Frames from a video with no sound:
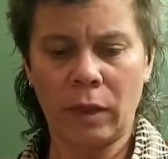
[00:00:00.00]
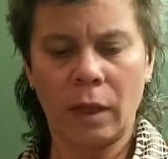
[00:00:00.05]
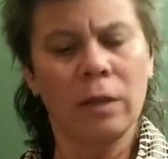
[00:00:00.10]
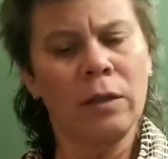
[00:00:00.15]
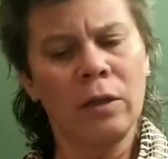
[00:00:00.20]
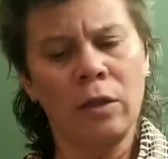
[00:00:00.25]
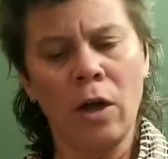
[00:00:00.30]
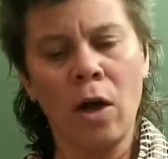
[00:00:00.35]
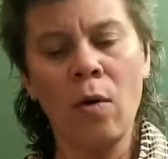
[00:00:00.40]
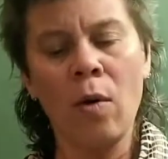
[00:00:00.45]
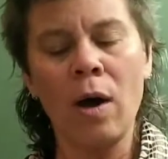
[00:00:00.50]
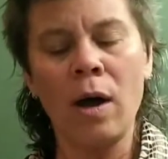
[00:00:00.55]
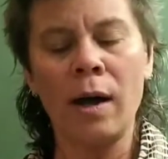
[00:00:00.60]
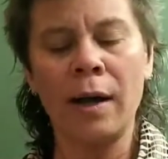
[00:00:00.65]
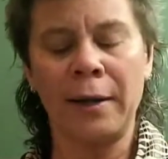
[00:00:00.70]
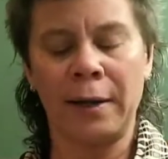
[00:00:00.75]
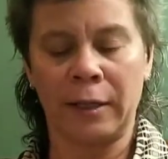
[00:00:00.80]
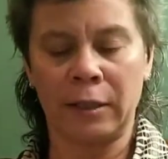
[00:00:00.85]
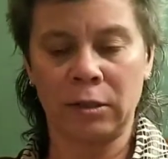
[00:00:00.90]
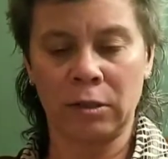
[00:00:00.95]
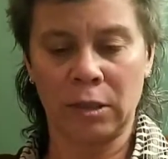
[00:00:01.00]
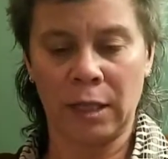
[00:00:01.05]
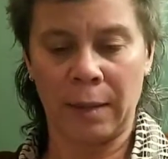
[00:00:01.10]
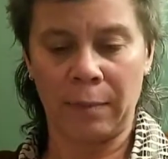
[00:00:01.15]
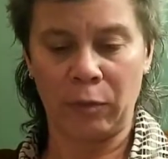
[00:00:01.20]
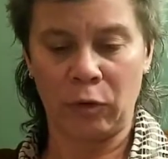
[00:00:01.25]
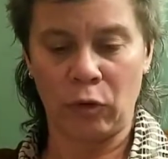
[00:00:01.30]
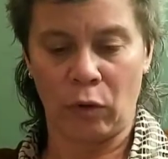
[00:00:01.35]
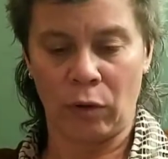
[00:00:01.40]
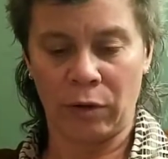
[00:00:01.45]
"Go on!"
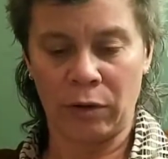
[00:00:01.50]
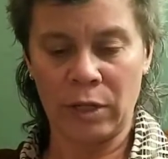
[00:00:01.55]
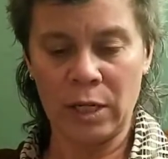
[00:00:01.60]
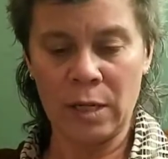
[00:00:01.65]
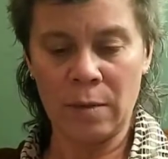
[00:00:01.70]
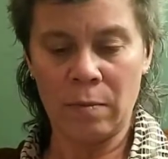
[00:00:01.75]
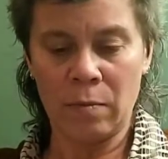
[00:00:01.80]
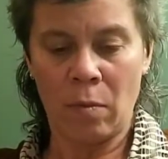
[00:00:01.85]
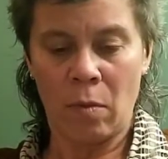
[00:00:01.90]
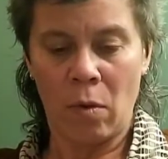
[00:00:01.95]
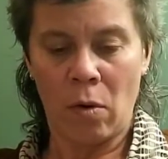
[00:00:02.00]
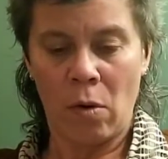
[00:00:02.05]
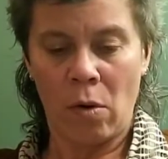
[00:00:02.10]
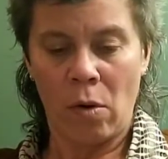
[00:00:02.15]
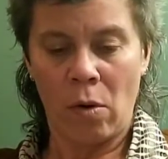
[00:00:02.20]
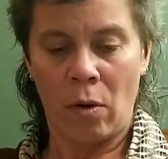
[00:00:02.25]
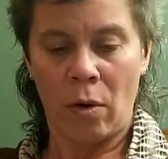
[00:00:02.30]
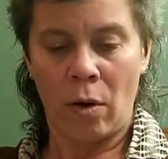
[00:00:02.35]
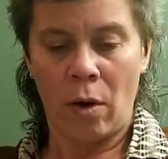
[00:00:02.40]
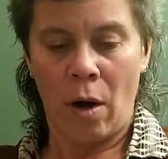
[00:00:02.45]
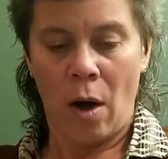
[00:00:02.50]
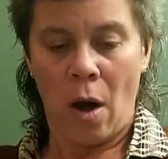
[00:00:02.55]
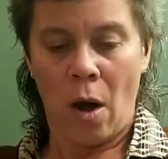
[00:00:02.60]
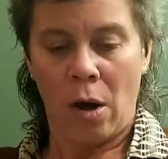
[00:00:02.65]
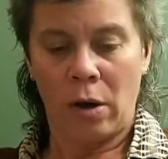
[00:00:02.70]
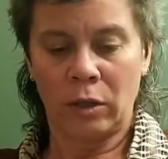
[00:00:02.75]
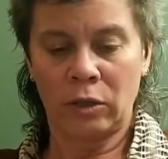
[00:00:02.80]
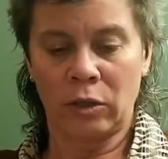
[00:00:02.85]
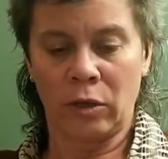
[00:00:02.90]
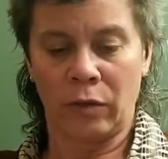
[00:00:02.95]
exclaimed Dorothy.
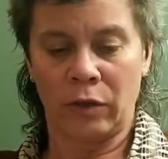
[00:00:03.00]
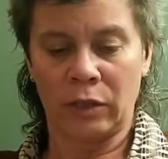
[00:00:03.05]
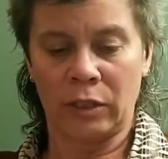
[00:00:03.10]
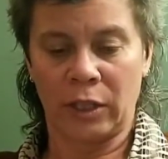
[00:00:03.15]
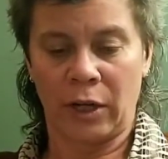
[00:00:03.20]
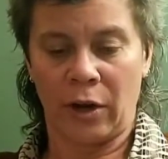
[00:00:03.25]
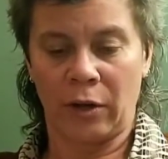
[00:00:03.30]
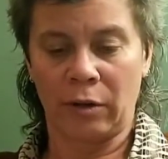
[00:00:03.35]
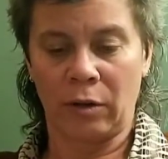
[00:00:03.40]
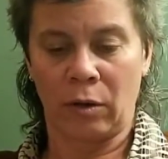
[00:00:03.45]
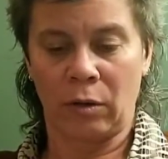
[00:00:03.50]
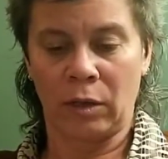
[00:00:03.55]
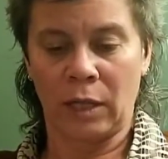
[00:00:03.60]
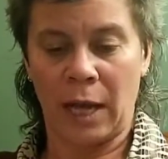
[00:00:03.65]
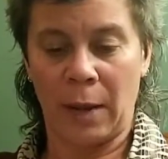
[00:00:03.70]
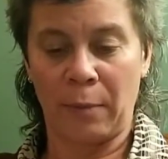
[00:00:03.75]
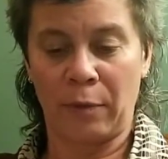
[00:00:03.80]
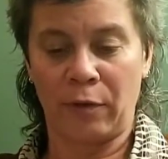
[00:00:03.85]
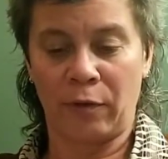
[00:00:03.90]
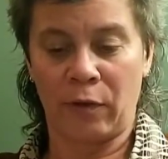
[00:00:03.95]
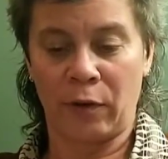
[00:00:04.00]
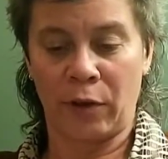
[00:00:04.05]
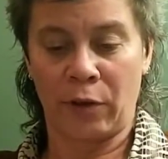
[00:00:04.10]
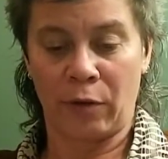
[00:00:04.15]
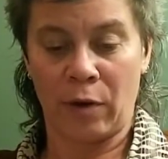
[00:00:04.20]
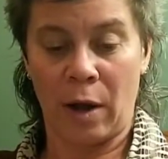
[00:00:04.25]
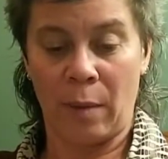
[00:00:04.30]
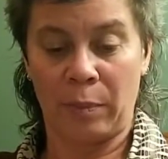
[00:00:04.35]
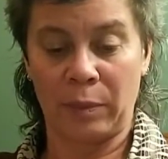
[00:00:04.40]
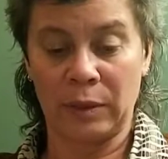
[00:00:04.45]
So the Scarecrow climbed
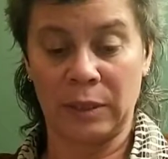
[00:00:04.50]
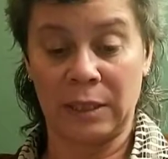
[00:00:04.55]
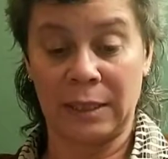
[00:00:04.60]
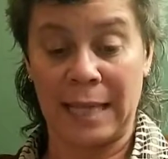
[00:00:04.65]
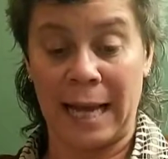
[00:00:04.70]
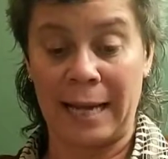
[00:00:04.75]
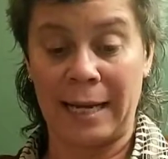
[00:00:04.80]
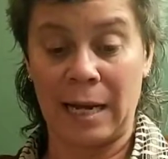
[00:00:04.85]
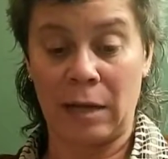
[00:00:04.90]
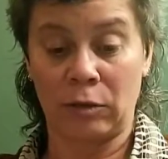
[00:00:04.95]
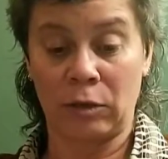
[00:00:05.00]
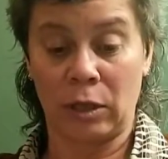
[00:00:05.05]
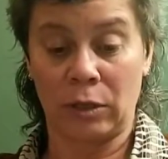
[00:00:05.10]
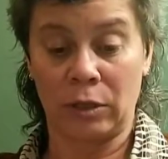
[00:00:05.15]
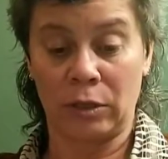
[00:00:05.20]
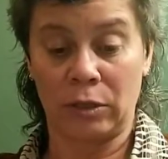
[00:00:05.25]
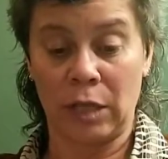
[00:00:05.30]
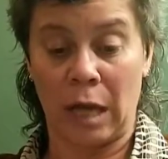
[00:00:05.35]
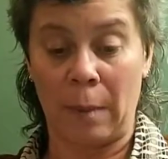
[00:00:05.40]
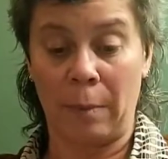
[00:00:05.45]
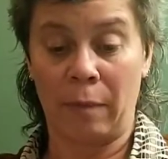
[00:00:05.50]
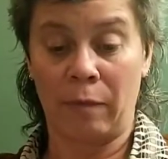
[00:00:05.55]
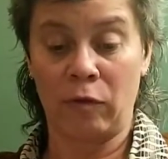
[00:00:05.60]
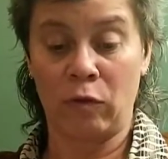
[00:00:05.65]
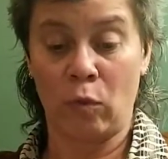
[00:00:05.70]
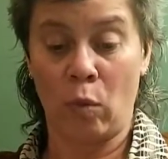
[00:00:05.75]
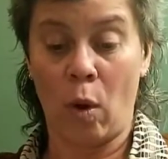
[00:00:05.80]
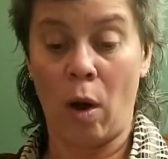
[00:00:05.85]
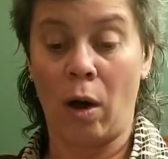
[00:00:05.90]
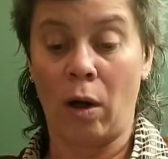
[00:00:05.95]
further up and sat down on the top of
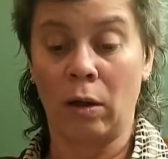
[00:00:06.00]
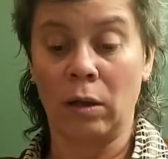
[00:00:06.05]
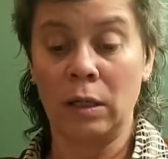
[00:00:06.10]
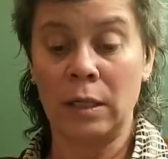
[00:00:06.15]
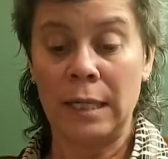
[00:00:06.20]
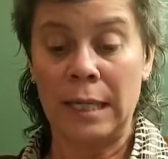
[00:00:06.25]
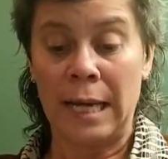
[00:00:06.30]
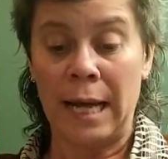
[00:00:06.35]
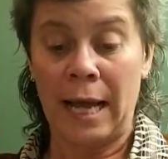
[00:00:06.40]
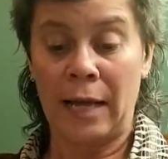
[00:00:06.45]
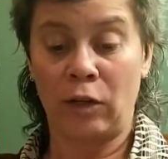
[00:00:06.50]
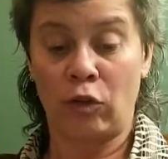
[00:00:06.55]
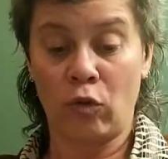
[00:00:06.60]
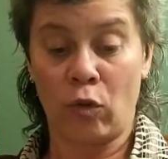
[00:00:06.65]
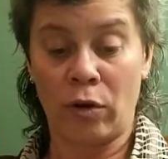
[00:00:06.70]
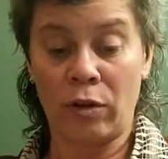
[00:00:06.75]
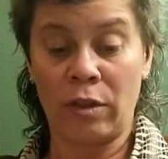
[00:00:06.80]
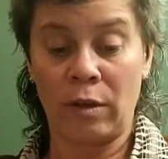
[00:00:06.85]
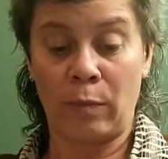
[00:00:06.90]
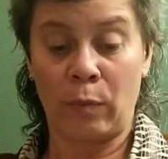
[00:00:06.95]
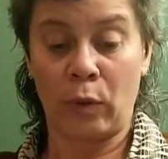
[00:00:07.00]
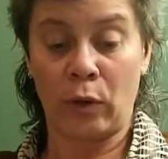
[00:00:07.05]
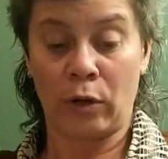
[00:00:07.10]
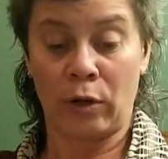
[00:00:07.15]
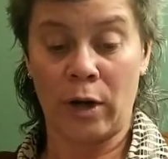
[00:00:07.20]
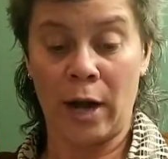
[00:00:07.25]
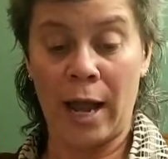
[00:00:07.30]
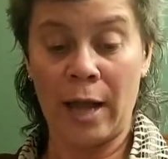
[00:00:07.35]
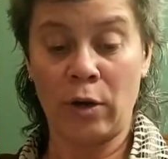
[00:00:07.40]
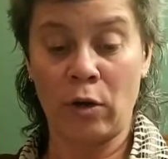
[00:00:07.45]
the wall, and Dorothy put
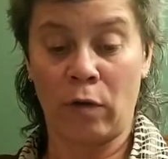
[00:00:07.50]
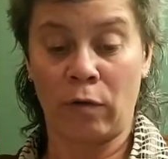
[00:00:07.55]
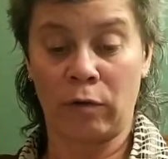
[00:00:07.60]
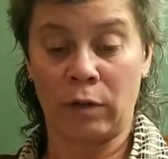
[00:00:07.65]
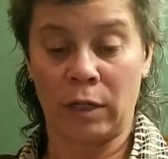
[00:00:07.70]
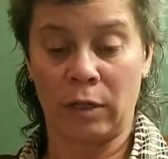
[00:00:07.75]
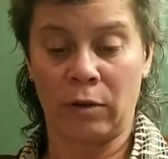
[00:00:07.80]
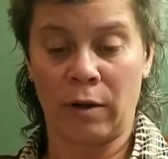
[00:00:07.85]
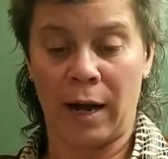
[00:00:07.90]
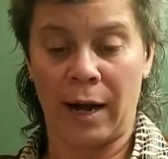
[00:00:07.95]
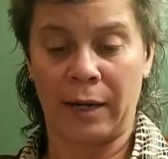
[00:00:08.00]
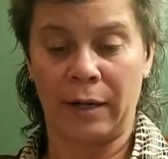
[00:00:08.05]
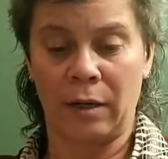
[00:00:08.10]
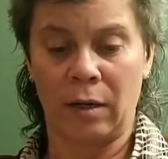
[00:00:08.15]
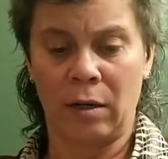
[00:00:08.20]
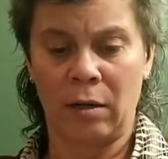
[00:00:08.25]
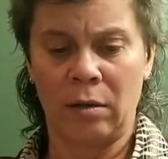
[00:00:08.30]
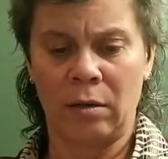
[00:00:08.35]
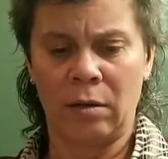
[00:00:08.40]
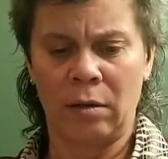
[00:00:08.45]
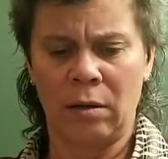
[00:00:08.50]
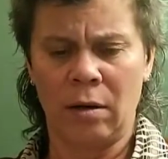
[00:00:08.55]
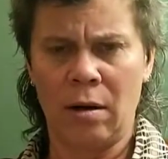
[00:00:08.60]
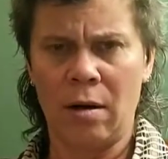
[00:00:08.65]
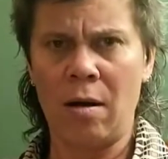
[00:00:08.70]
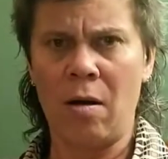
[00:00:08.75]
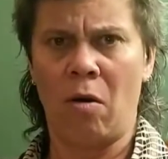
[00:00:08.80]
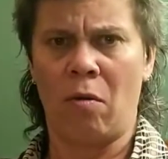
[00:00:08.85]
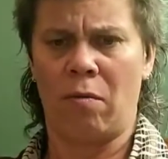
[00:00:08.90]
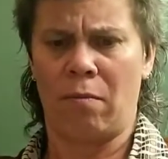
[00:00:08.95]
her head over and cried,
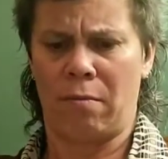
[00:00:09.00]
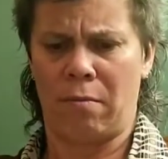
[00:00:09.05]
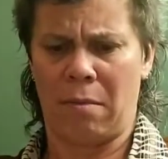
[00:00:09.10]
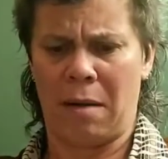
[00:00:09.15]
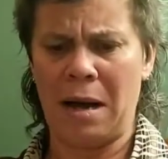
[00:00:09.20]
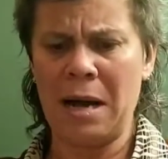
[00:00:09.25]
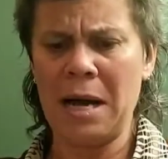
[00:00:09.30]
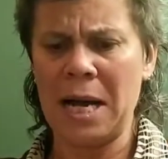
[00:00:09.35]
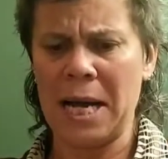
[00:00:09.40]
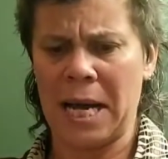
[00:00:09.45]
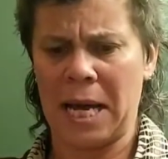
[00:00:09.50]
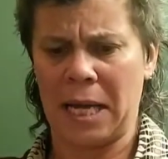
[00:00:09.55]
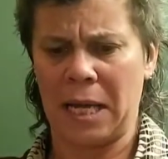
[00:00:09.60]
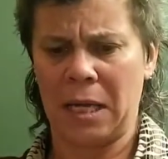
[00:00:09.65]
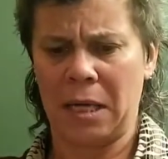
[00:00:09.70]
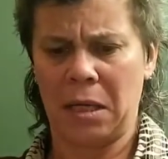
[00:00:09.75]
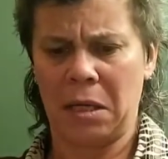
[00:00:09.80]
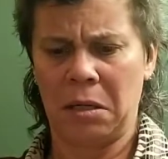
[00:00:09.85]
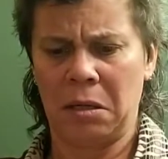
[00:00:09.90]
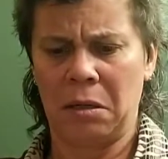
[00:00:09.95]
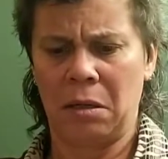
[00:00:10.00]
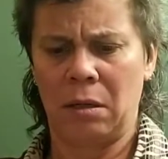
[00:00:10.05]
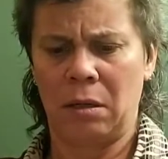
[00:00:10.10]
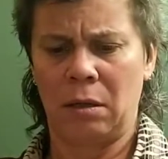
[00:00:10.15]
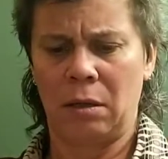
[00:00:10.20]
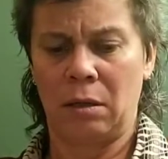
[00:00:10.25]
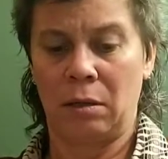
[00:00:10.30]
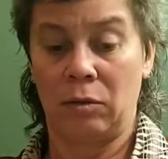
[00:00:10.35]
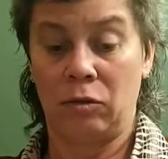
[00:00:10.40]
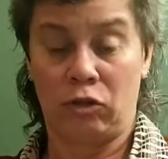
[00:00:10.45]
"Oh my!"
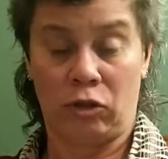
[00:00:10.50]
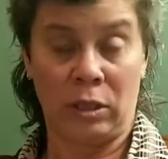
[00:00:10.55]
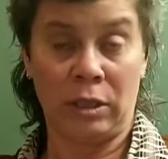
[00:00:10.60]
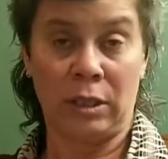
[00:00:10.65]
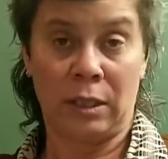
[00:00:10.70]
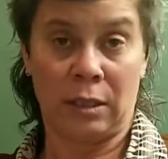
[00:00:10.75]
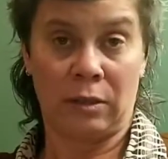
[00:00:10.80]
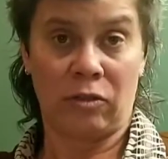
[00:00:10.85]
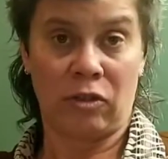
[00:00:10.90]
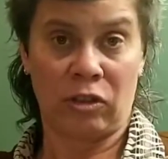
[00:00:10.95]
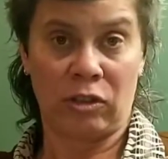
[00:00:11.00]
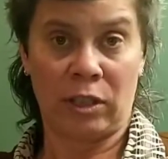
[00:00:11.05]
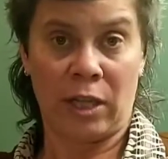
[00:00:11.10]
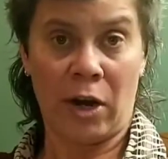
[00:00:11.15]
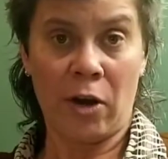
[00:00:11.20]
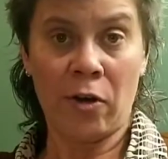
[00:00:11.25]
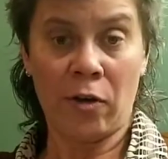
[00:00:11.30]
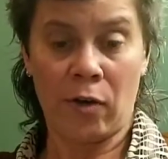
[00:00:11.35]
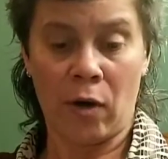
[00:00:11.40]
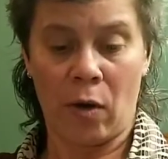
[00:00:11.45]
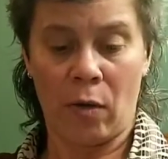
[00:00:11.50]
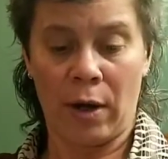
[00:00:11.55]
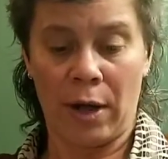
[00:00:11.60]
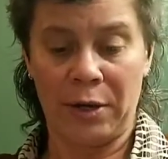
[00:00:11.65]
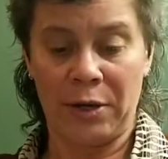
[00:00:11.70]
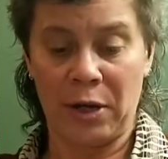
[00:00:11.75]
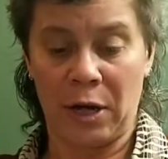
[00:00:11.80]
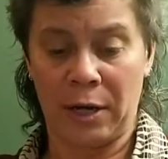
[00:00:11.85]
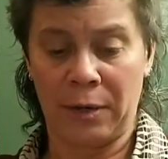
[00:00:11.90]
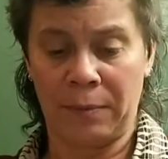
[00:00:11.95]
just as the Scarecrow
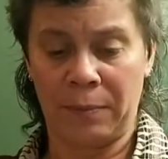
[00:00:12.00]
had done.